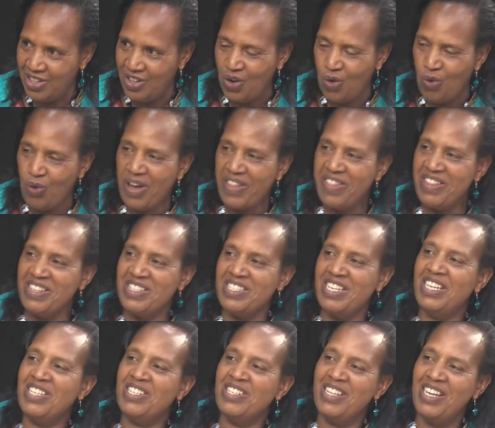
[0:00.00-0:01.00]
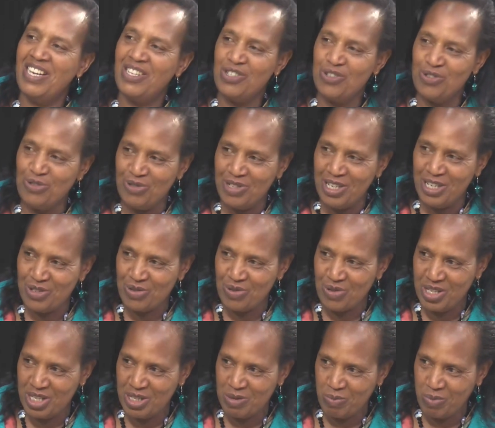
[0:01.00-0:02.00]
where they send their children to
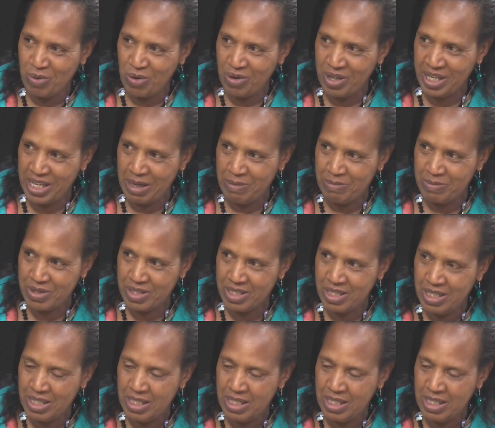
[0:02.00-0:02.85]
these programs.